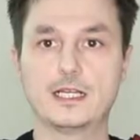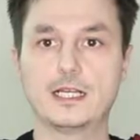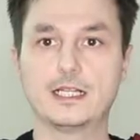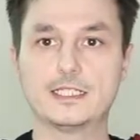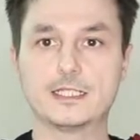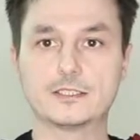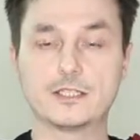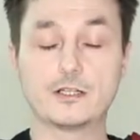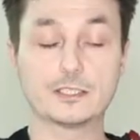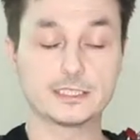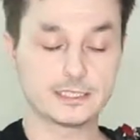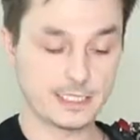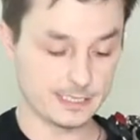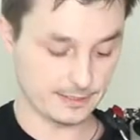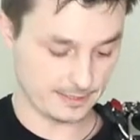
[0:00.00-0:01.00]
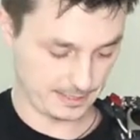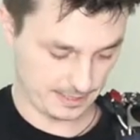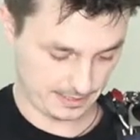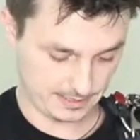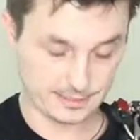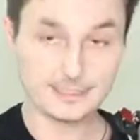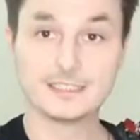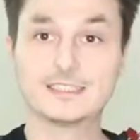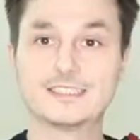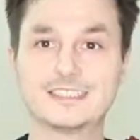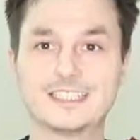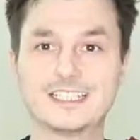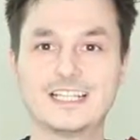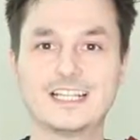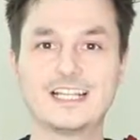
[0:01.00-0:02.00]
And that's how it's done.
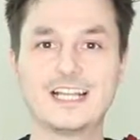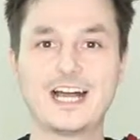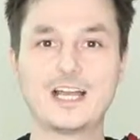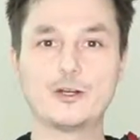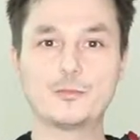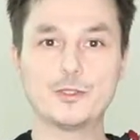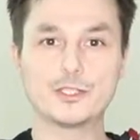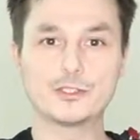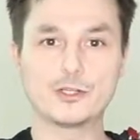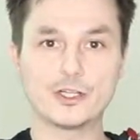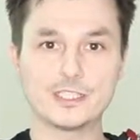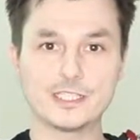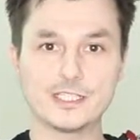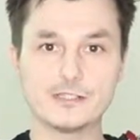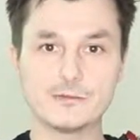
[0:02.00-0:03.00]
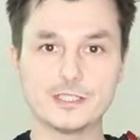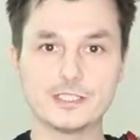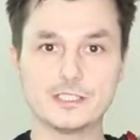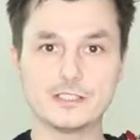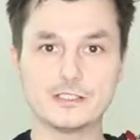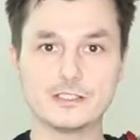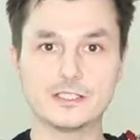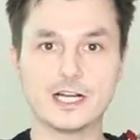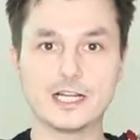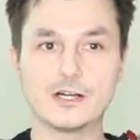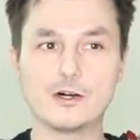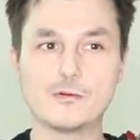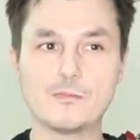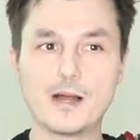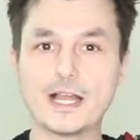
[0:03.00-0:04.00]
I hope you enjoyed this little video. I
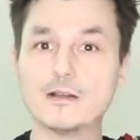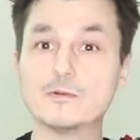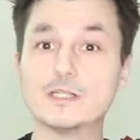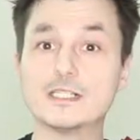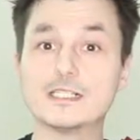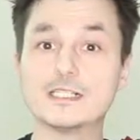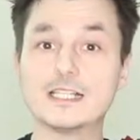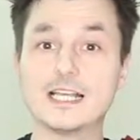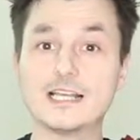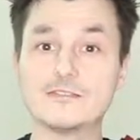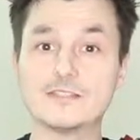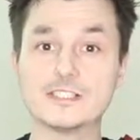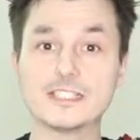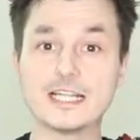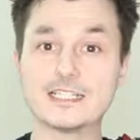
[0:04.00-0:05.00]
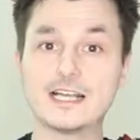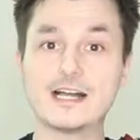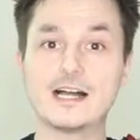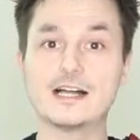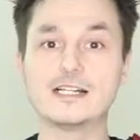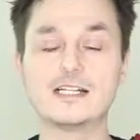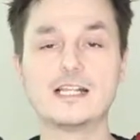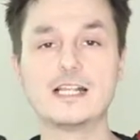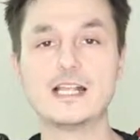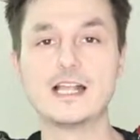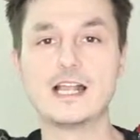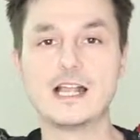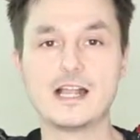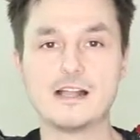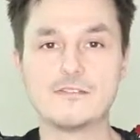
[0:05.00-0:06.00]
hope I will have another
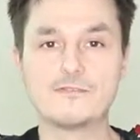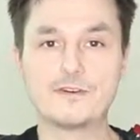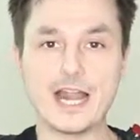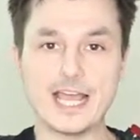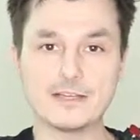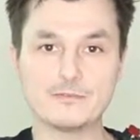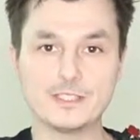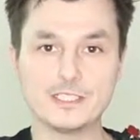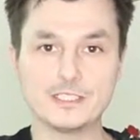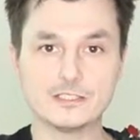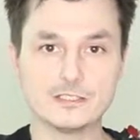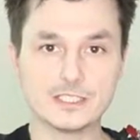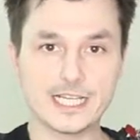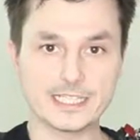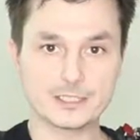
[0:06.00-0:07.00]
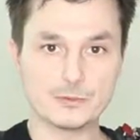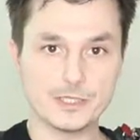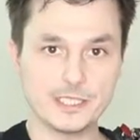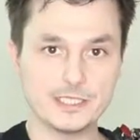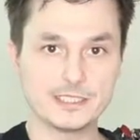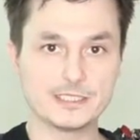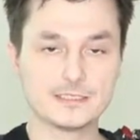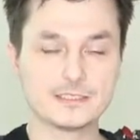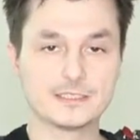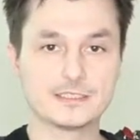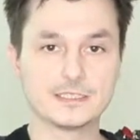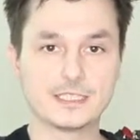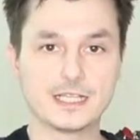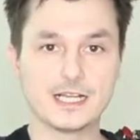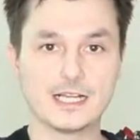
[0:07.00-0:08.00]
flying video next week.
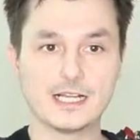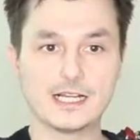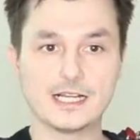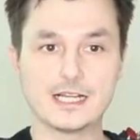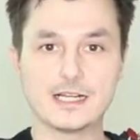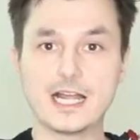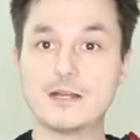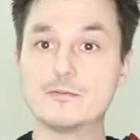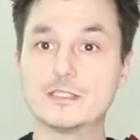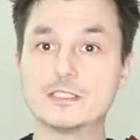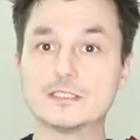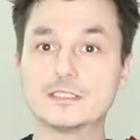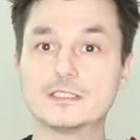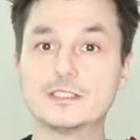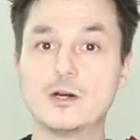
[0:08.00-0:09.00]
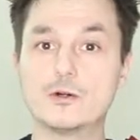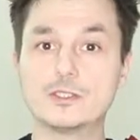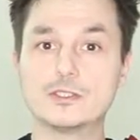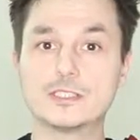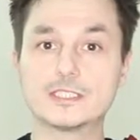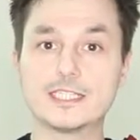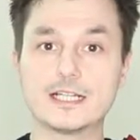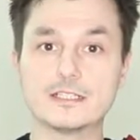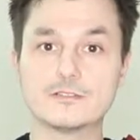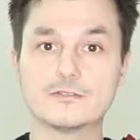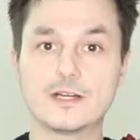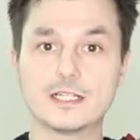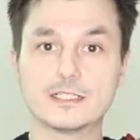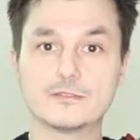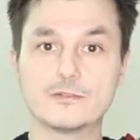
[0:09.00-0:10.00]
I will go to the Sun and
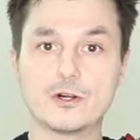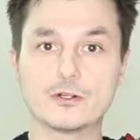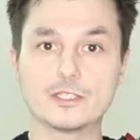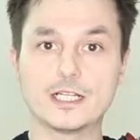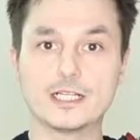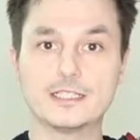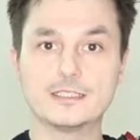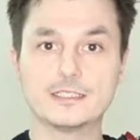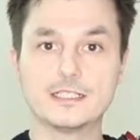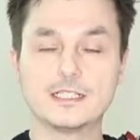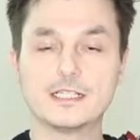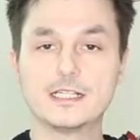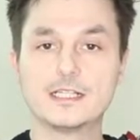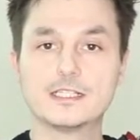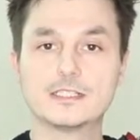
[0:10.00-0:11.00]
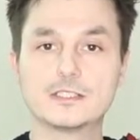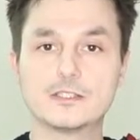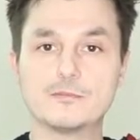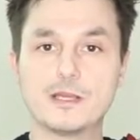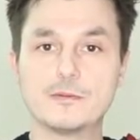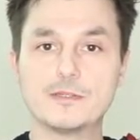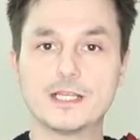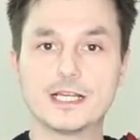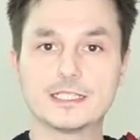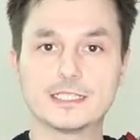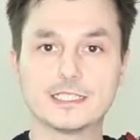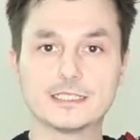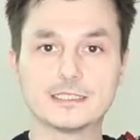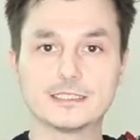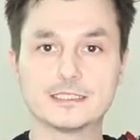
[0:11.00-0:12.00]
Fun in Florida, so maybe I
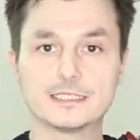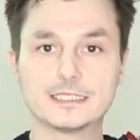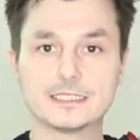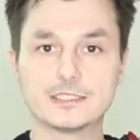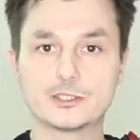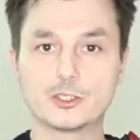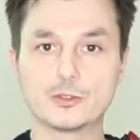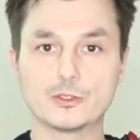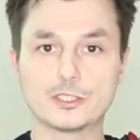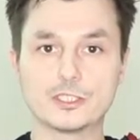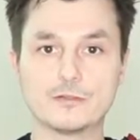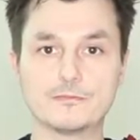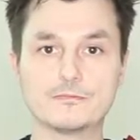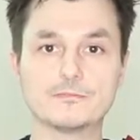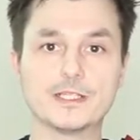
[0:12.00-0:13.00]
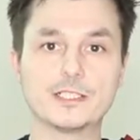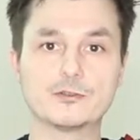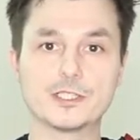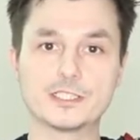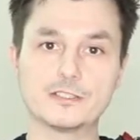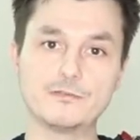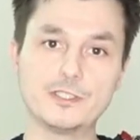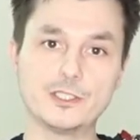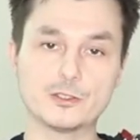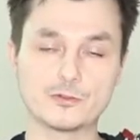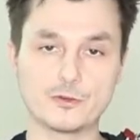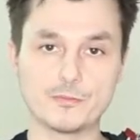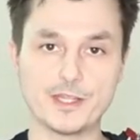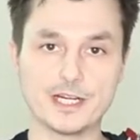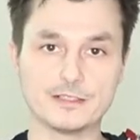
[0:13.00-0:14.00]
can show you some interesting videos
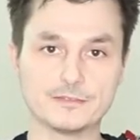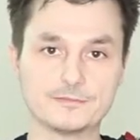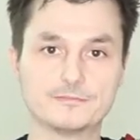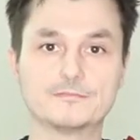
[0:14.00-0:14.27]
from there.